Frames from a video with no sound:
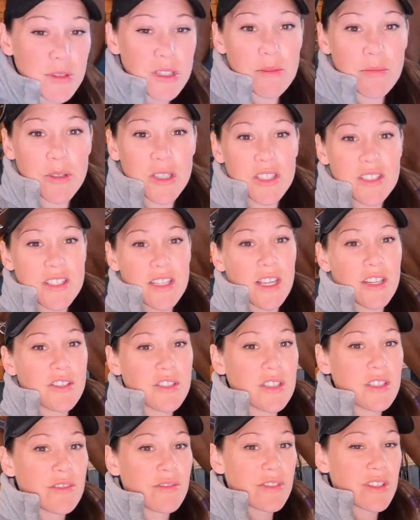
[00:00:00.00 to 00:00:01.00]
Bemer
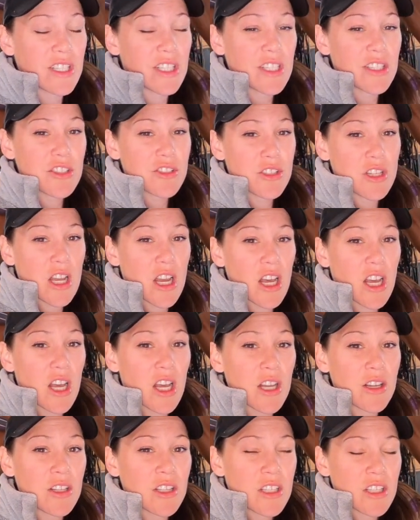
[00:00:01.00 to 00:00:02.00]
session to finish,
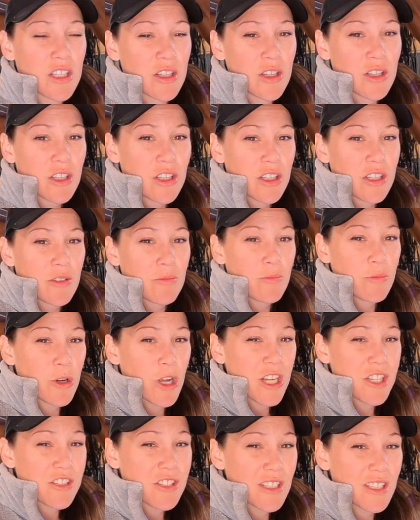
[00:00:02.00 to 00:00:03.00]
uh,
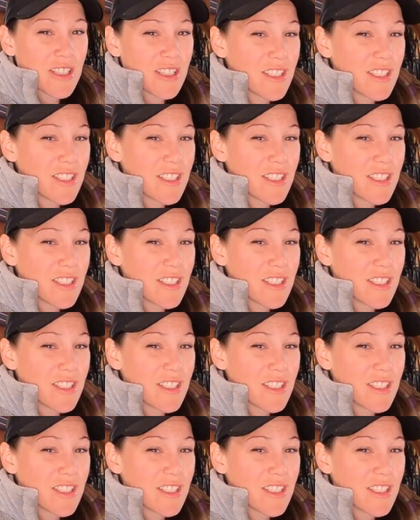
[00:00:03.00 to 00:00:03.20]
brush and